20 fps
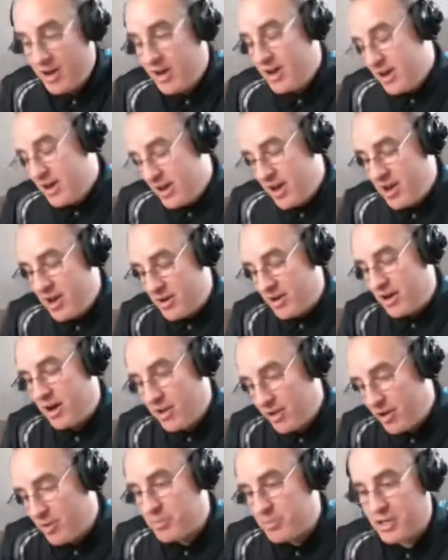here?"
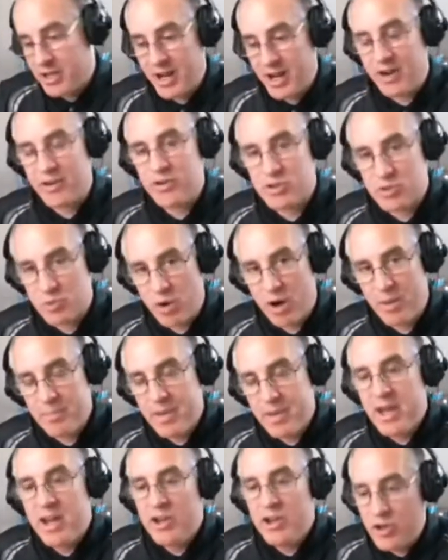"Hey, I'll help you get out of the
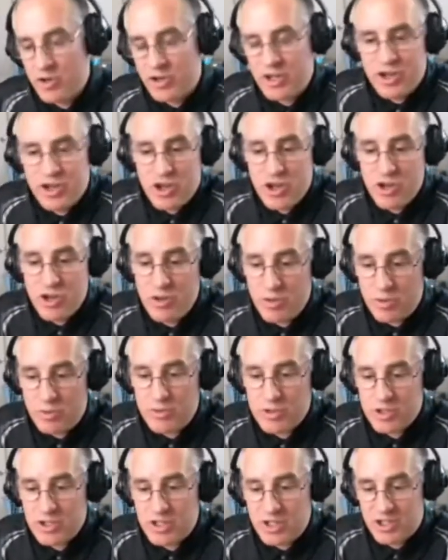swamp." You can
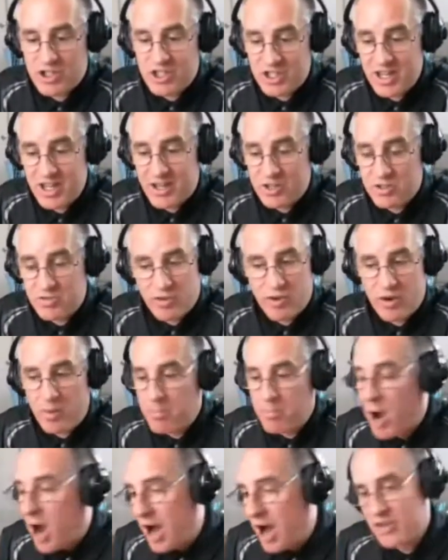use this
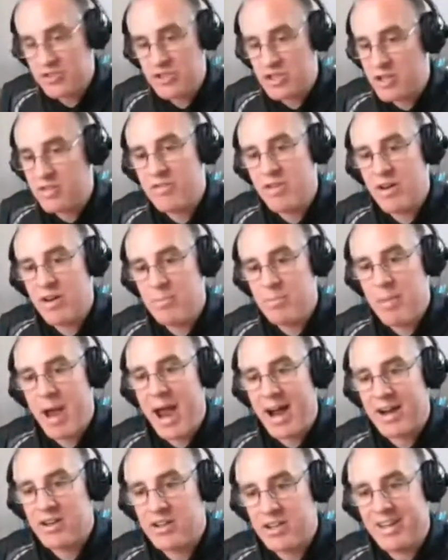6 for a positive
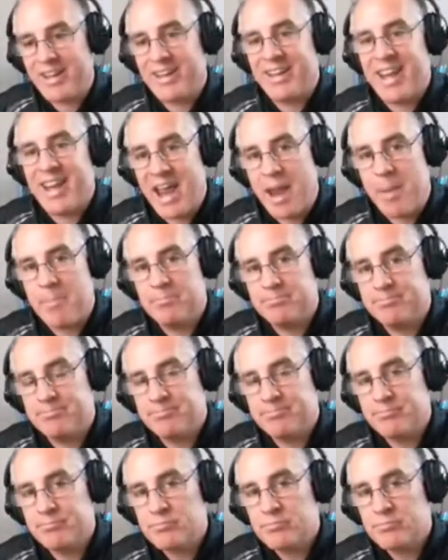impact in game.